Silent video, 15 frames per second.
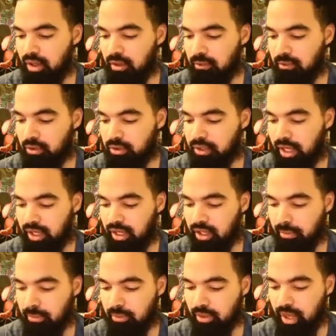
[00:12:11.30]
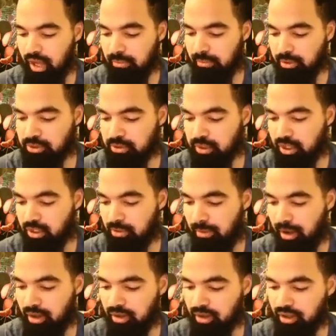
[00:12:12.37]
You take a couple combos with
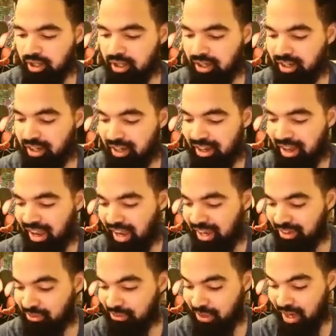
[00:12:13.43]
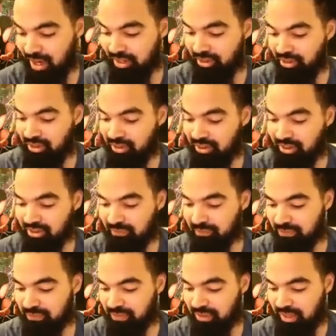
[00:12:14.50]
Killmonger, and you got your
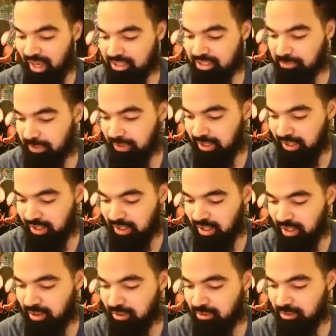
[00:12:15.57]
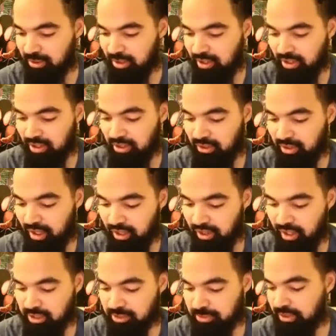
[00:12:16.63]

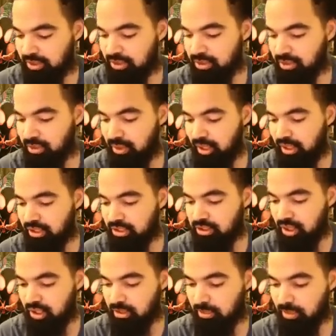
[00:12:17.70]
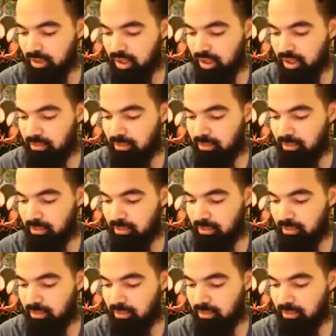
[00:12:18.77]
SP2 indestructible up.